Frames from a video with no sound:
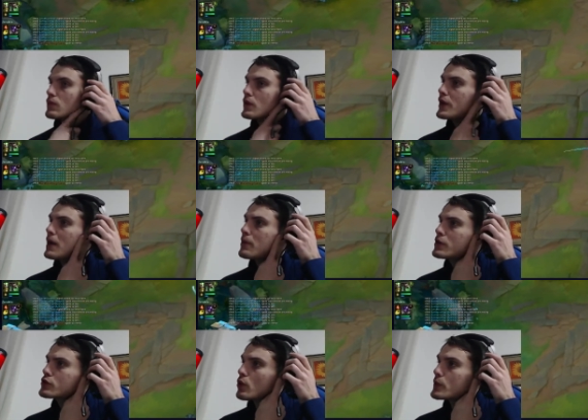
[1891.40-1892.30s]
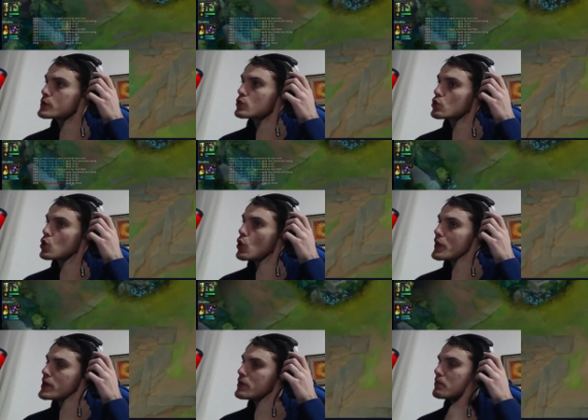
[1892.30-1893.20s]
Yeah, but it's always good to go
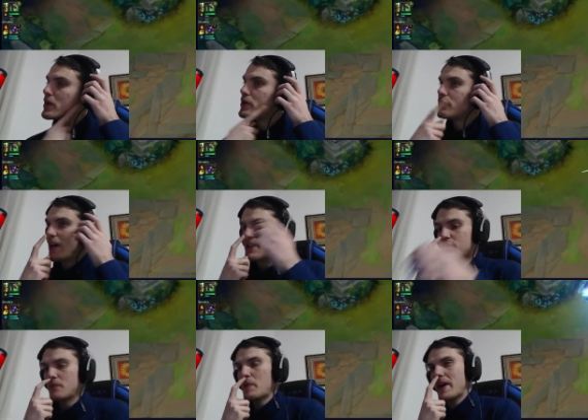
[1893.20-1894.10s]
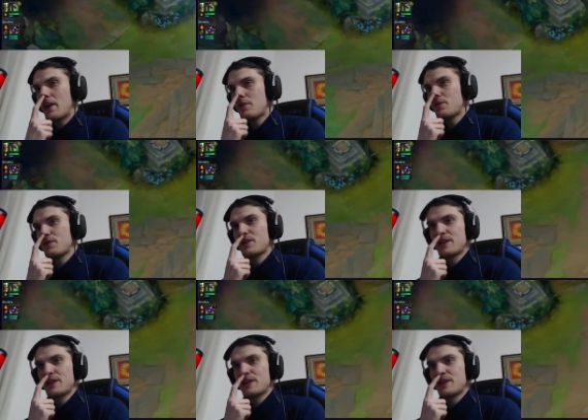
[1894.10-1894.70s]
in, burn the flash, and then back off.